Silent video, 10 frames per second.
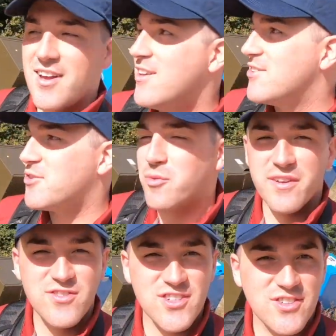So we've
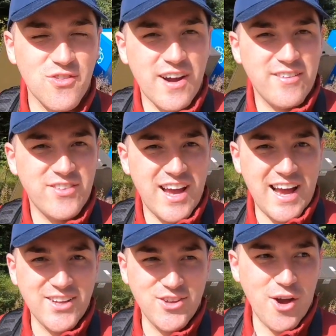just arrived at
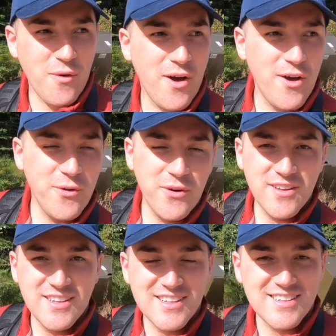Yoho
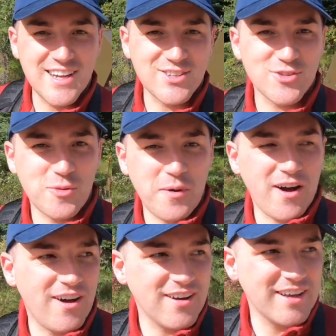National
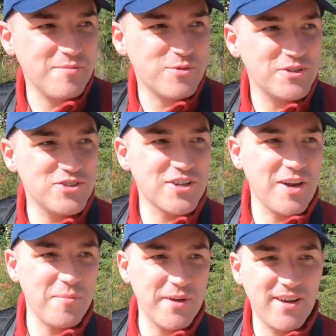Park in British
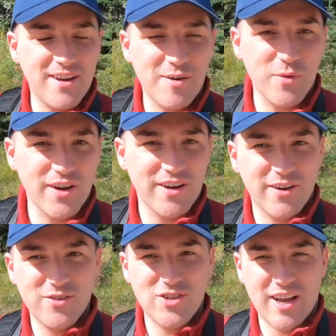Columbia, and we're going to go
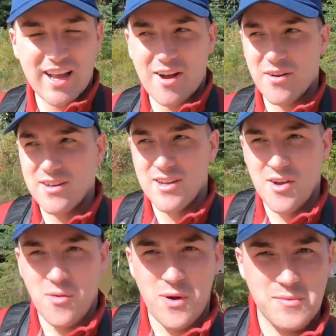and check out
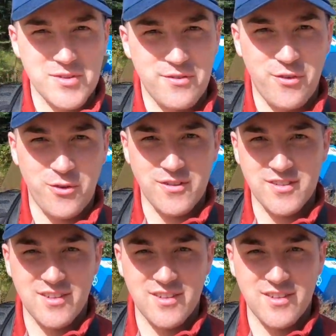Wapta Falls.